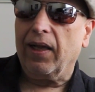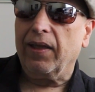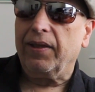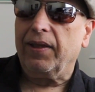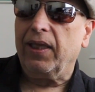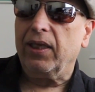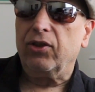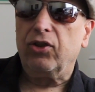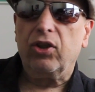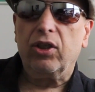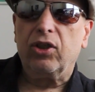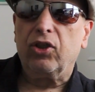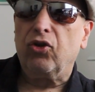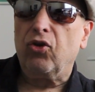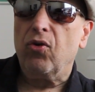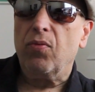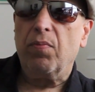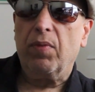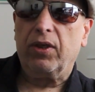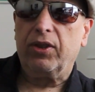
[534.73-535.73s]
There's just
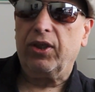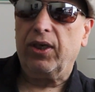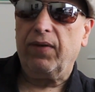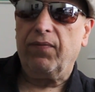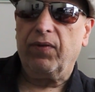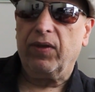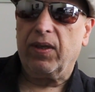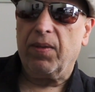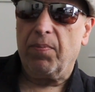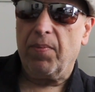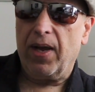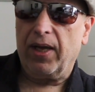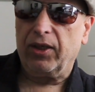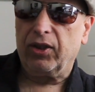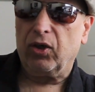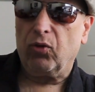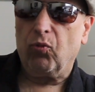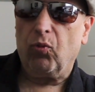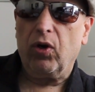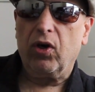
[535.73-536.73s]
too much even to
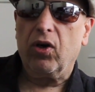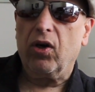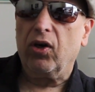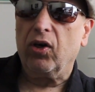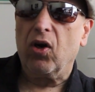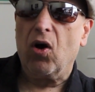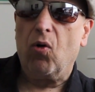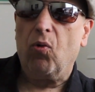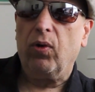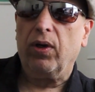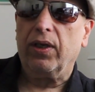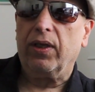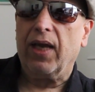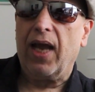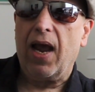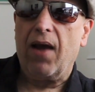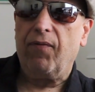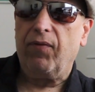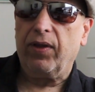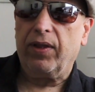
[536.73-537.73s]
mention. We're going to go
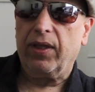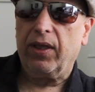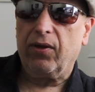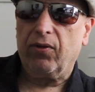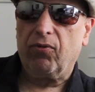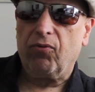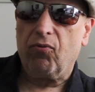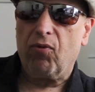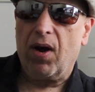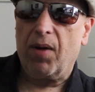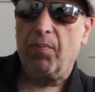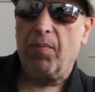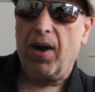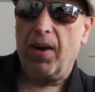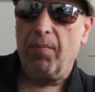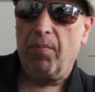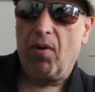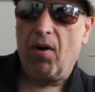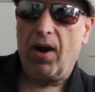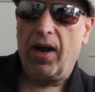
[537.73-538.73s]
into everything throughout my
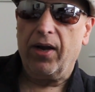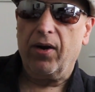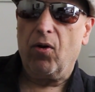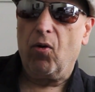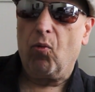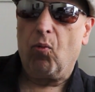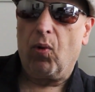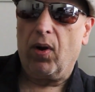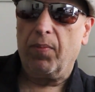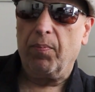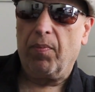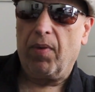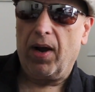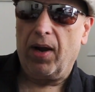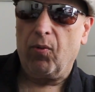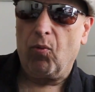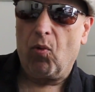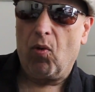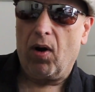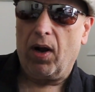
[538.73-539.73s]
bio, one by
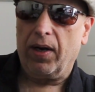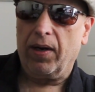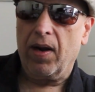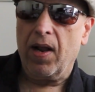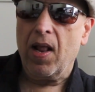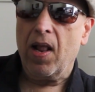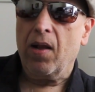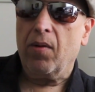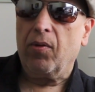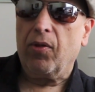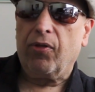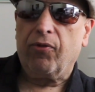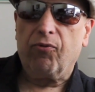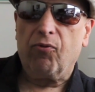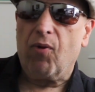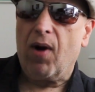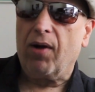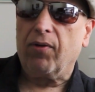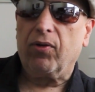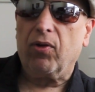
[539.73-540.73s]
one.
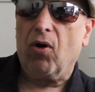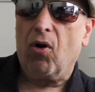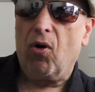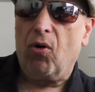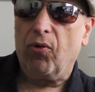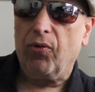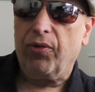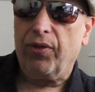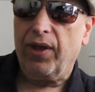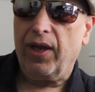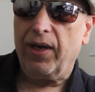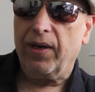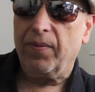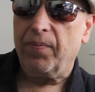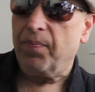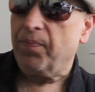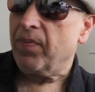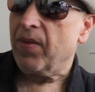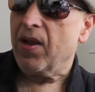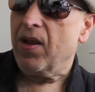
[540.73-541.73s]
Throughout the whole
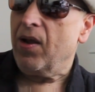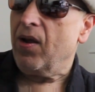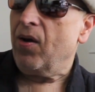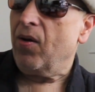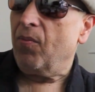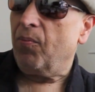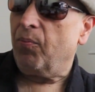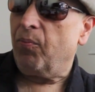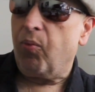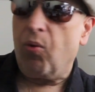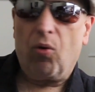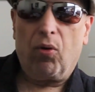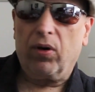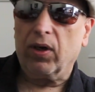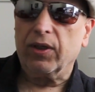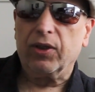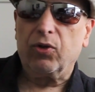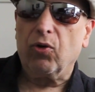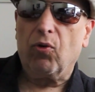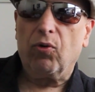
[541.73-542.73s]
thing, Paul
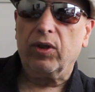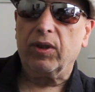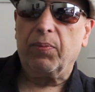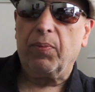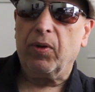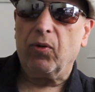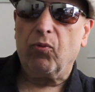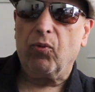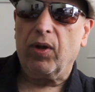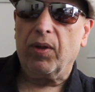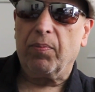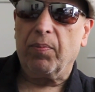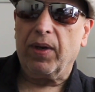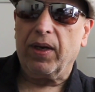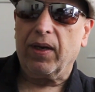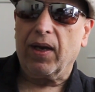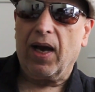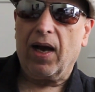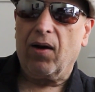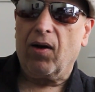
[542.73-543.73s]
has always been with
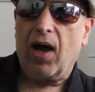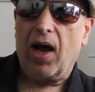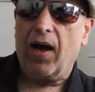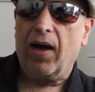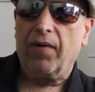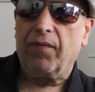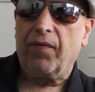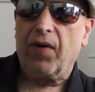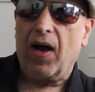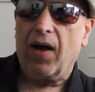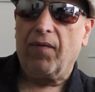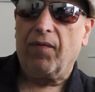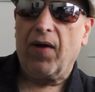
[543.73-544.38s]
me. I've